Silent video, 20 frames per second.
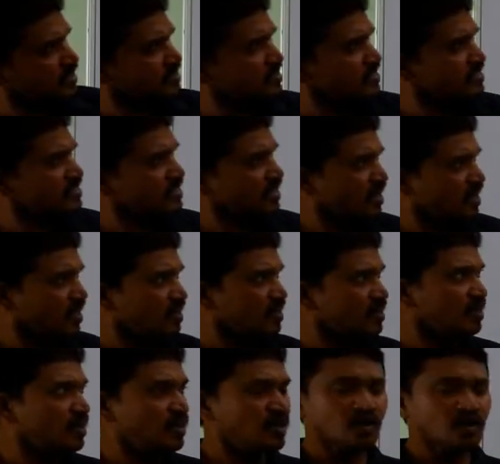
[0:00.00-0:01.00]
These are
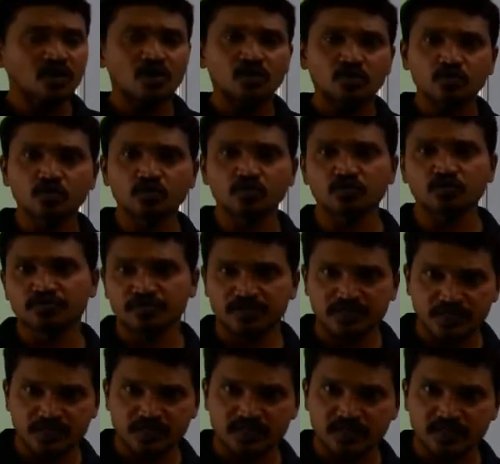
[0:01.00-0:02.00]
all two
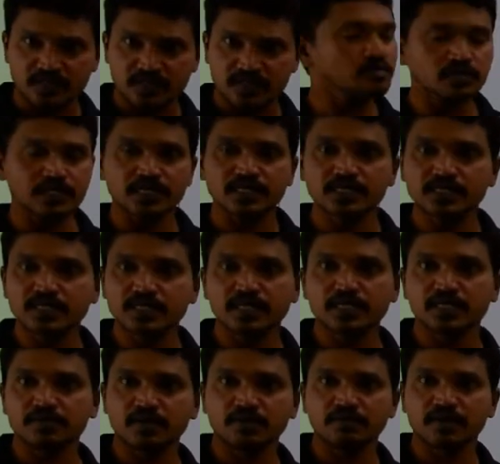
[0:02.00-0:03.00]
features. You can easily
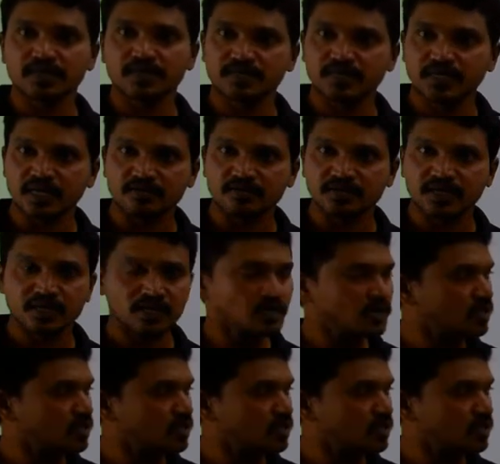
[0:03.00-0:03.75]
remember in that way.